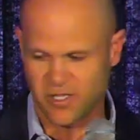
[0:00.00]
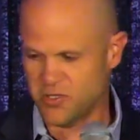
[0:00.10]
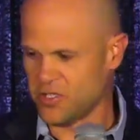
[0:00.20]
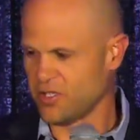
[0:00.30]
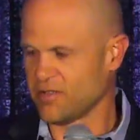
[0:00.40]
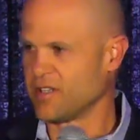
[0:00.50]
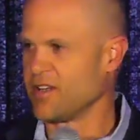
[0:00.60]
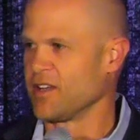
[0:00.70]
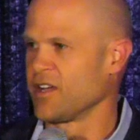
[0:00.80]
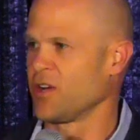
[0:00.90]
you can
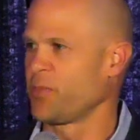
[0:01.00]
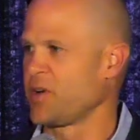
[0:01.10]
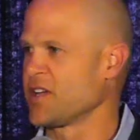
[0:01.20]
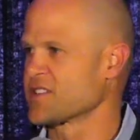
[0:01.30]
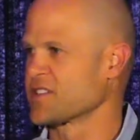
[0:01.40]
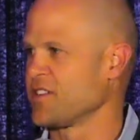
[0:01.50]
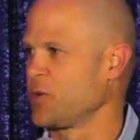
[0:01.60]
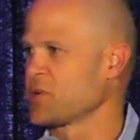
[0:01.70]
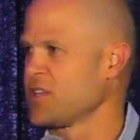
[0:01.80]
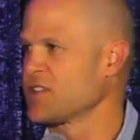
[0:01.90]
help us,
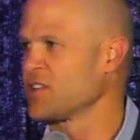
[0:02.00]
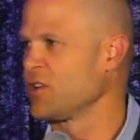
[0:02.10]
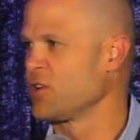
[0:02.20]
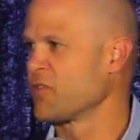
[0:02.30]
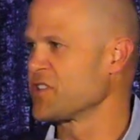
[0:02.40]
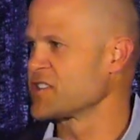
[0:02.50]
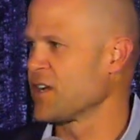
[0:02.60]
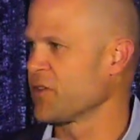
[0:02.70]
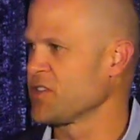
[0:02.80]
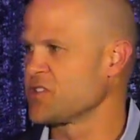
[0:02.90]
help kids all over the
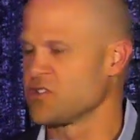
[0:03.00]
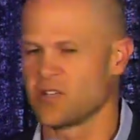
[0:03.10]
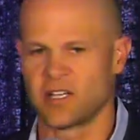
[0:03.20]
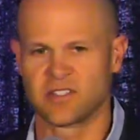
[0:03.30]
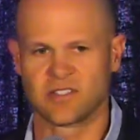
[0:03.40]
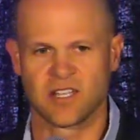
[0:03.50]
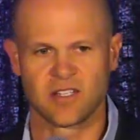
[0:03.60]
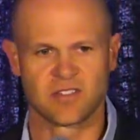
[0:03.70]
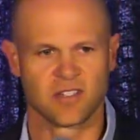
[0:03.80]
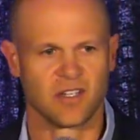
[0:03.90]
Southeast United
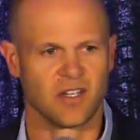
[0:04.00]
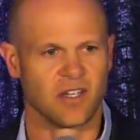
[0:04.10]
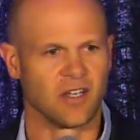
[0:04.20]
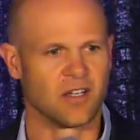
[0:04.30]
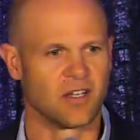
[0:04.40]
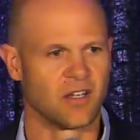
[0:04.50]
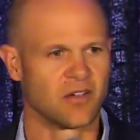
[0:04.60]
States, and